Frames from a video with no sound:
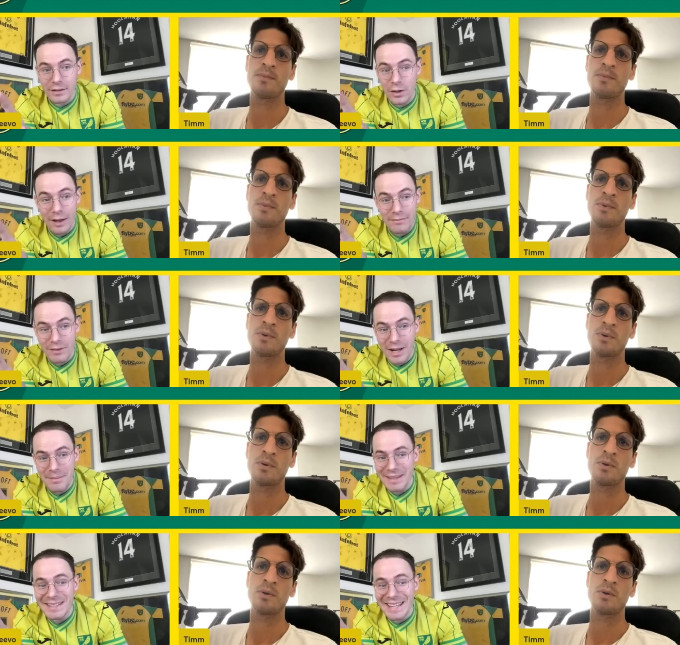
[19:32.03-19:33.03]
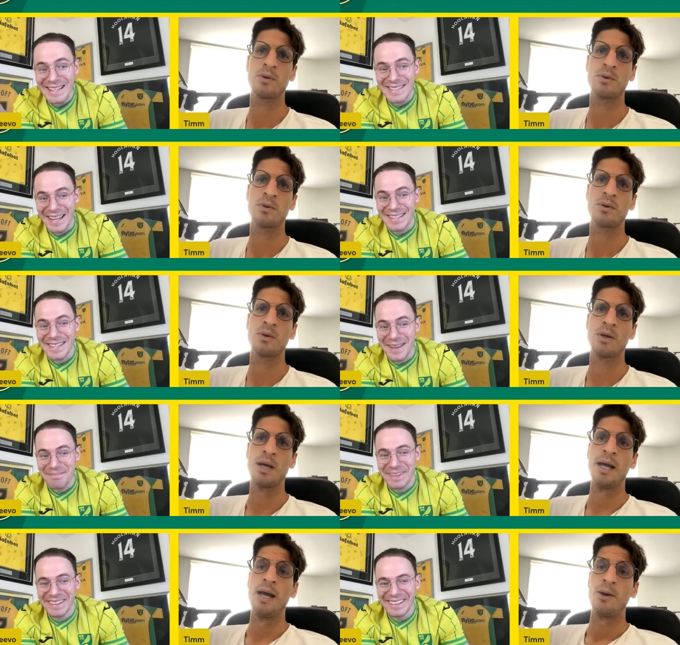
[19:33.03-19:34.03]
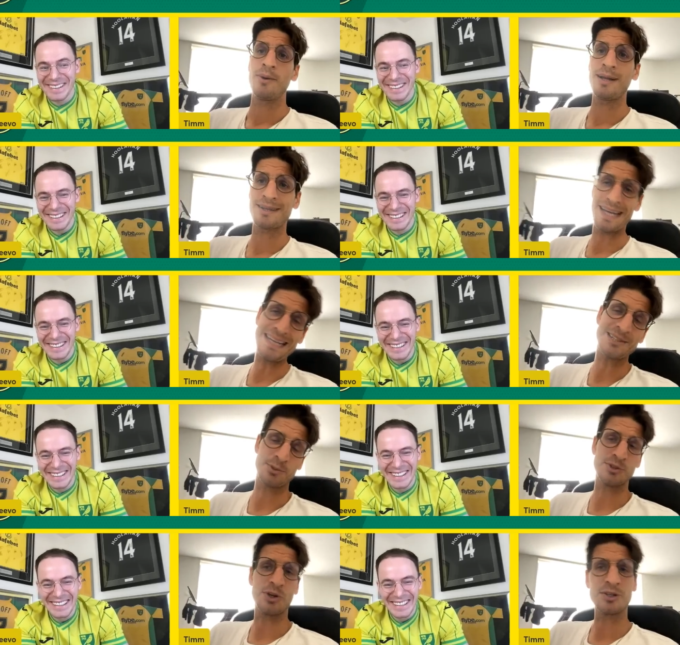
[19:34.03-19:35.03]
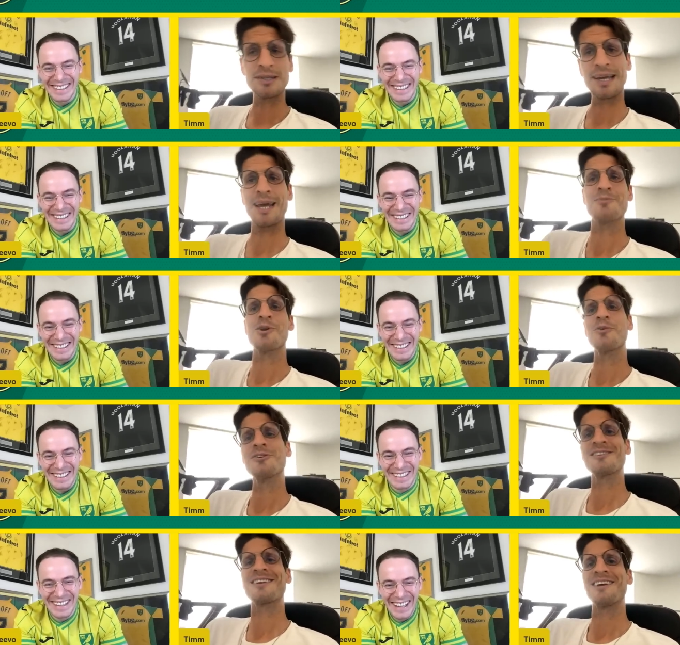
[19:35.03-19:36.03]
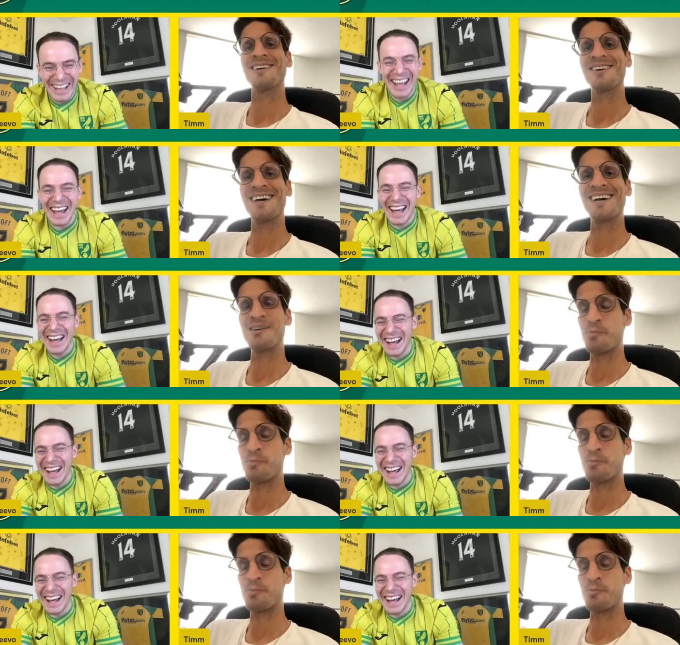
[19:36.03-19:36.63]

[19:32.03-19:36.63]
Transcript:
Speaker 1: You haven't recommended Diss, then, Tim.
Speaker 2: Well, Diss was on the table, obviously, um,